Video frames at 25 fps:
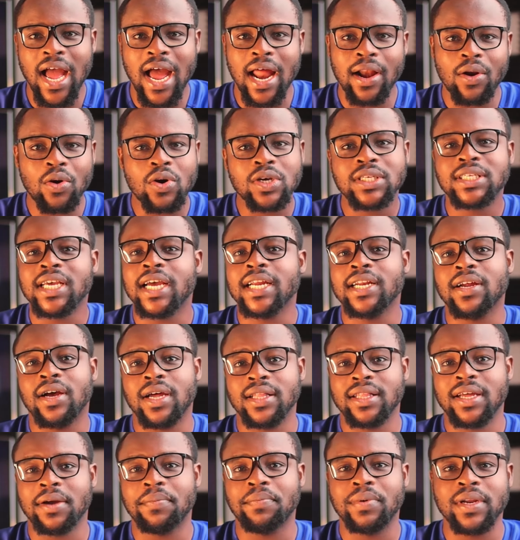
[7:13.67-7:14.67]
alongside
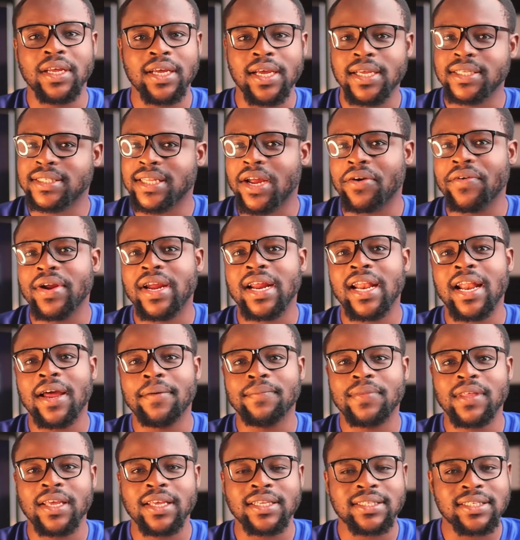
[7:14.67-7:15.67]
other players. Tariq
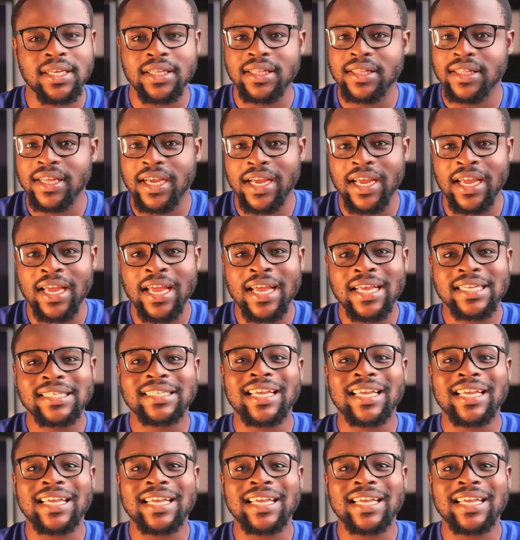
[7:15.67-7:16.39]
Lamptey is in there.